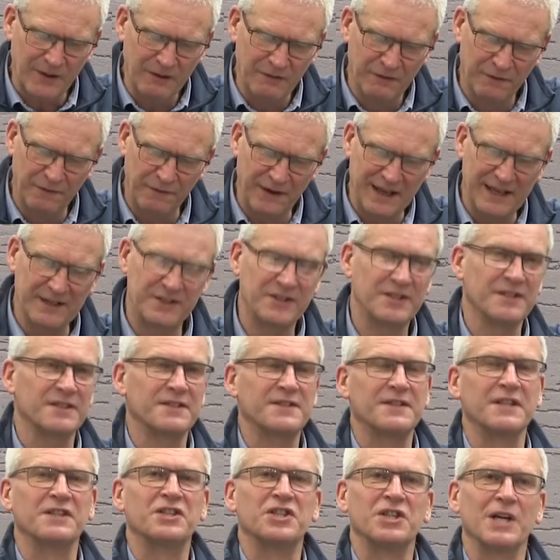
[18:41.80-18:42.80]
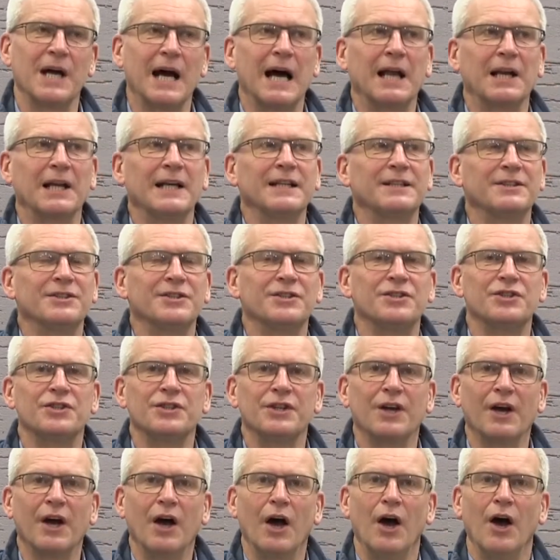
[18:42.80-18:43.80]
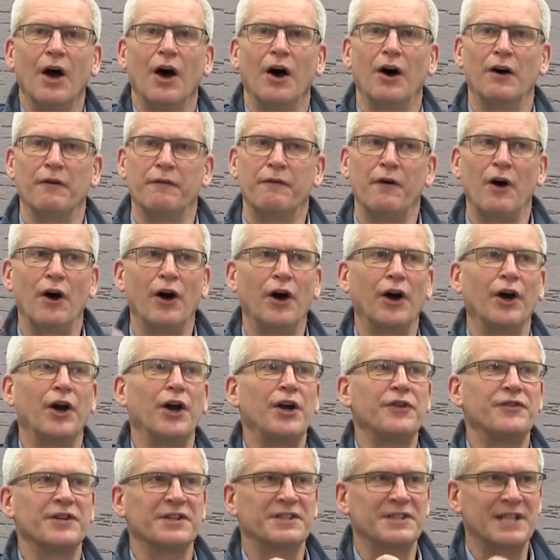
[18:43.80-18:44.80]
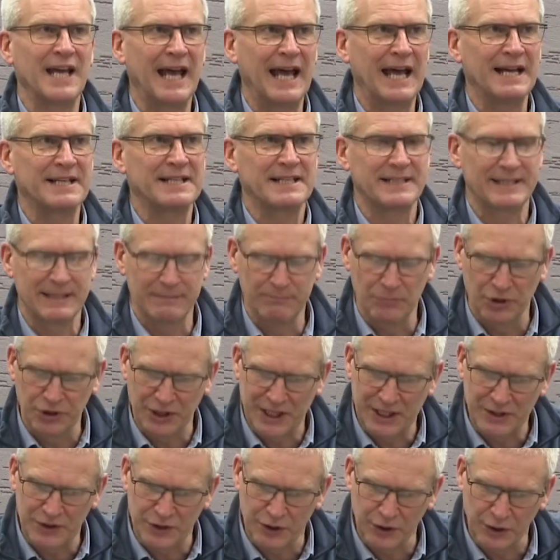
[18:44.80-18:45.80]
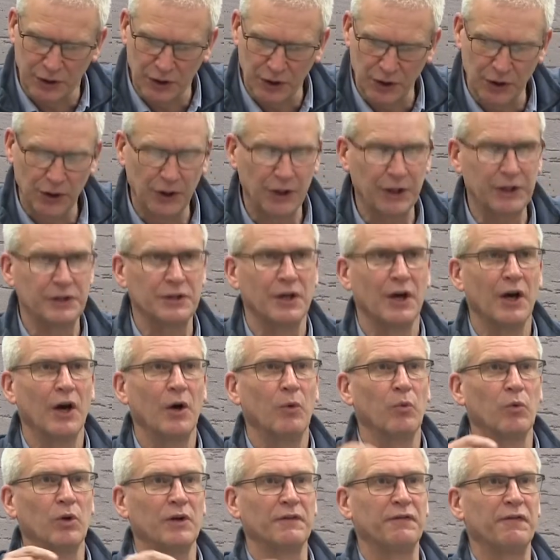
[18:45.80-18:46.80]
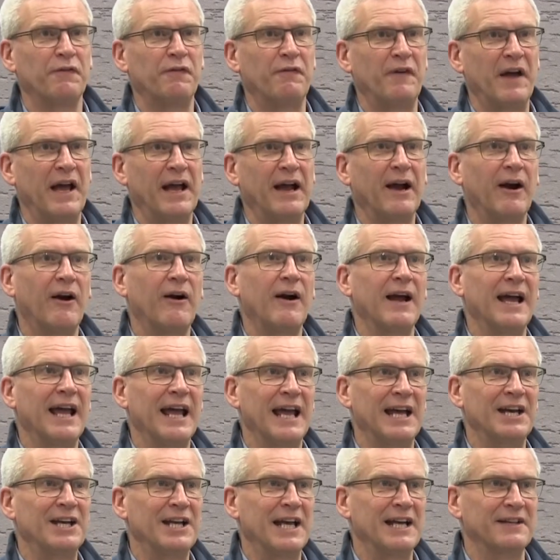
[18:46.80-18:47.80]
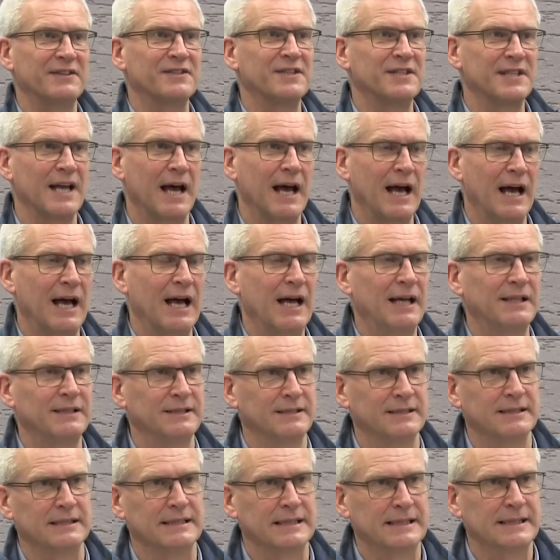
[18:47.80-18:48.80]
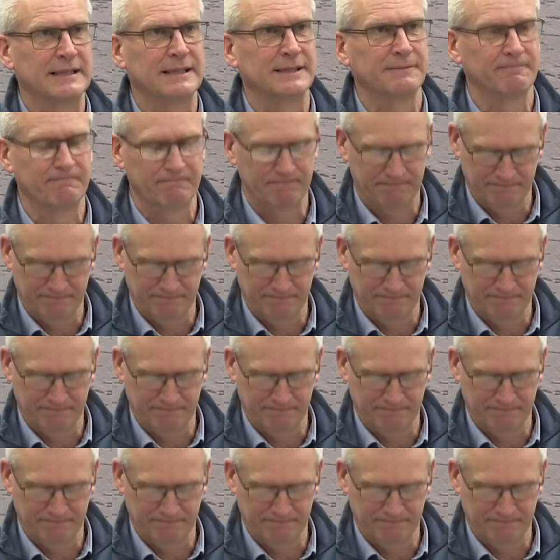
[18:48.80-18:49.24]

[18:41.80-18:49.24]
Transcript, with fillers: faces the challenge of how the testimony to God will fare in its hands.